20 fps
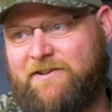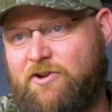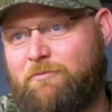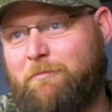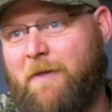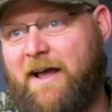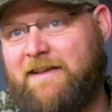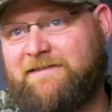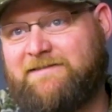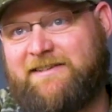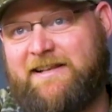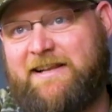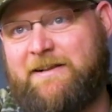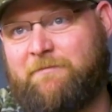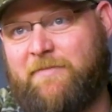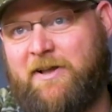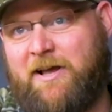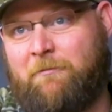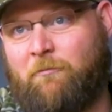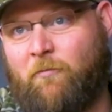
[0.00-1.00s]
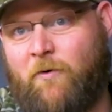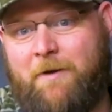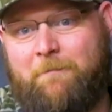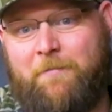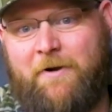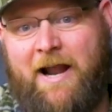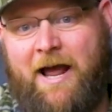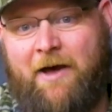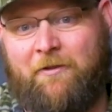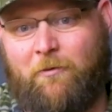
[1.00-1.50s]
You might see him come
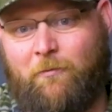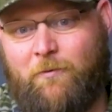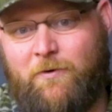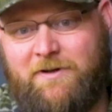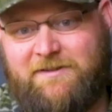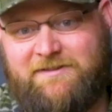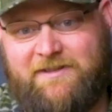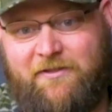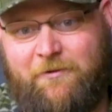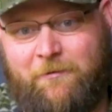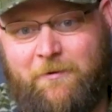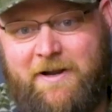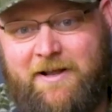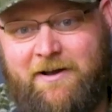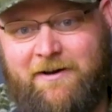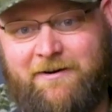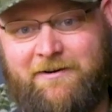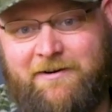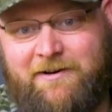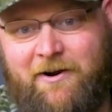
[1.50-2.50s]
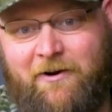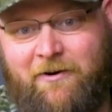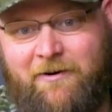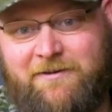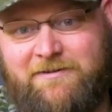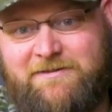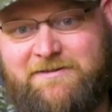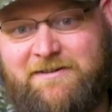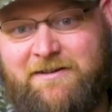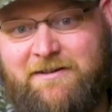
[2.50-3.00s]
ripping out of the woods at 300
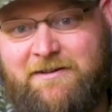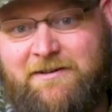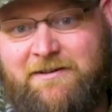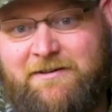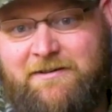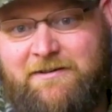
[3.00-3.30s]
yards